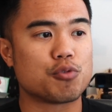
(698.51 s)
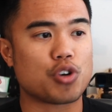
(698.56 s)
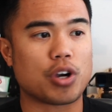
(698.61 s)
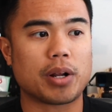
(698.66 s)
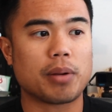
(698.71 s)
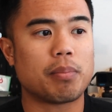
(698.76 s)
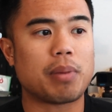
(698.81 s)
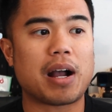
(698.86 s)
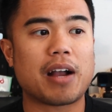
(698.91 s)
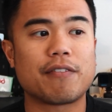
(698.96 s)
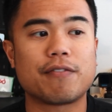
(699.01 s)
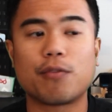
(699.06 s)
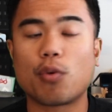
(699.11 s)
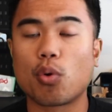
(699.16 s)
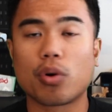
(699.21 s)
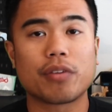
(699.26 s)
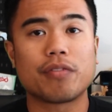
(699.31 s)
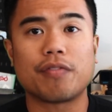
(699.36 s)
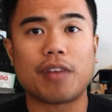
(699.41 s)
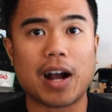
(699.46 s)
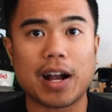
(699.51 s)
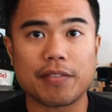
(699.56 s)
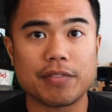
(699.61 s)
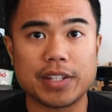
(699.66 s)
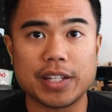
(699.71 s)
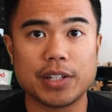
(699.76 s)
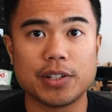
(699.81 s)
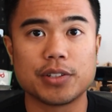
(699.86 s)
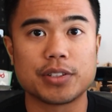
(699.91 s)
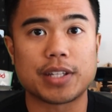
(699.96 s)
try to buy 4 to 5
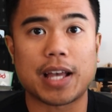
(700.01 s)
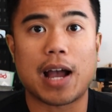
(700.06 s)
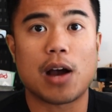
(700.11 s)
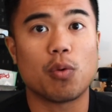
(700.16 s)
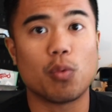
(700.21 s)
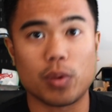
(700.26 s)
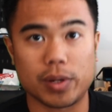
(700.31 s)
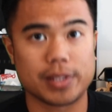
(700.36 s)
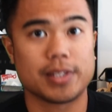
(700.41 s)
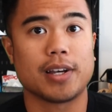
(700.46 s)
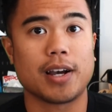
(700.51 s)
deals at one